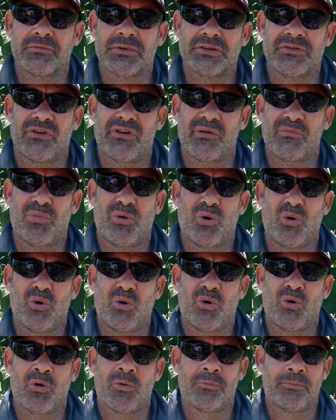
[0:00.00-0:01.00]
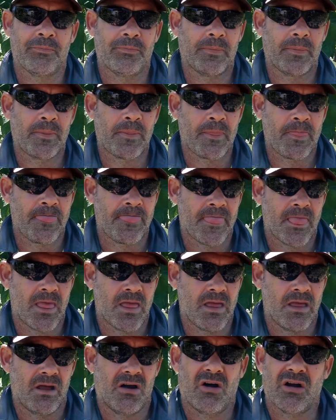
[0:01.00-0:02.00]
It's very poor.
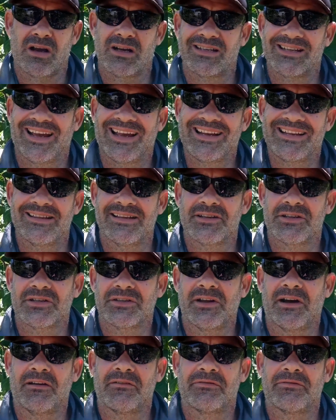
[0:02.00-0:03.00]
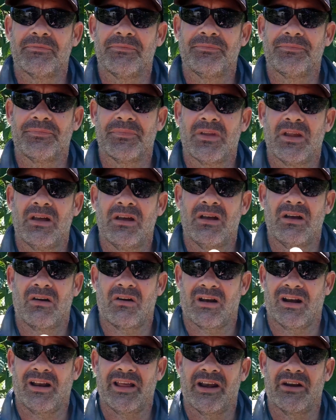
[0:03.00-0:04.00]
I could take this stuff, I
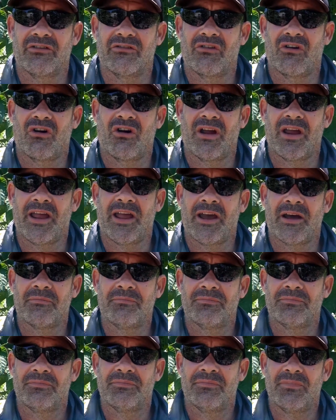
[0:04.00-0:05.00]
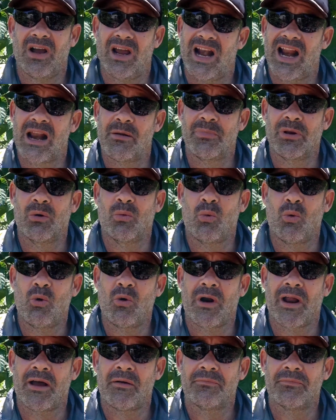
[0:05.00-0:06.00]
could let it dry out, I could add a bit of
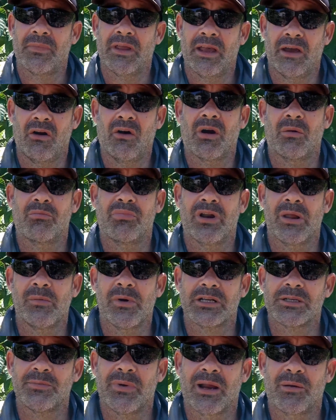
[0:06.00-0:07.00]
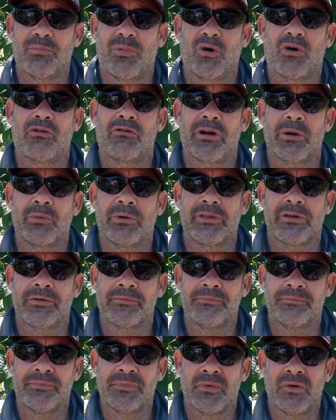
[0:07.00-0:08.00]
water, and I could pretty much make pottery with it.
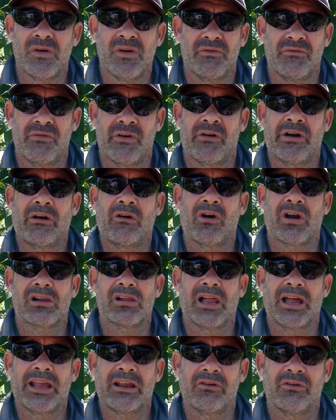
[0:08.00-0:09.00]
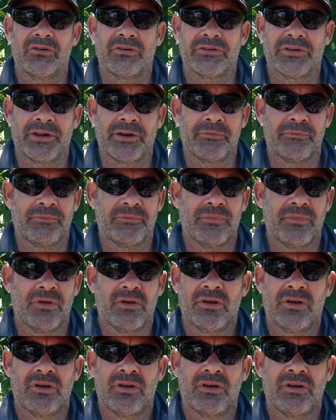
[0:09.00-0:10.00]
Very high clay content.
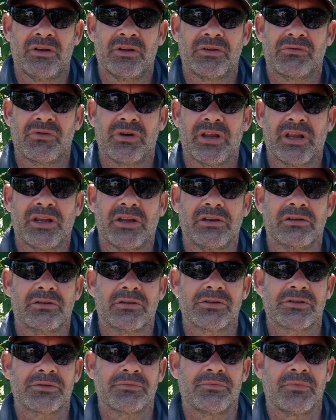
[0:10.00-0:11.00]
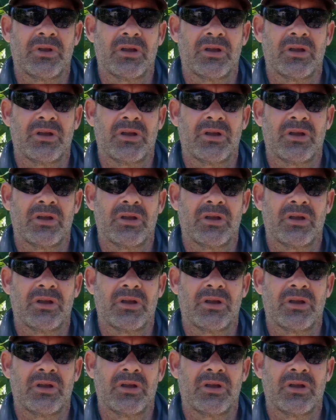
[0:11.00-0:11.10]
It's ridiculous.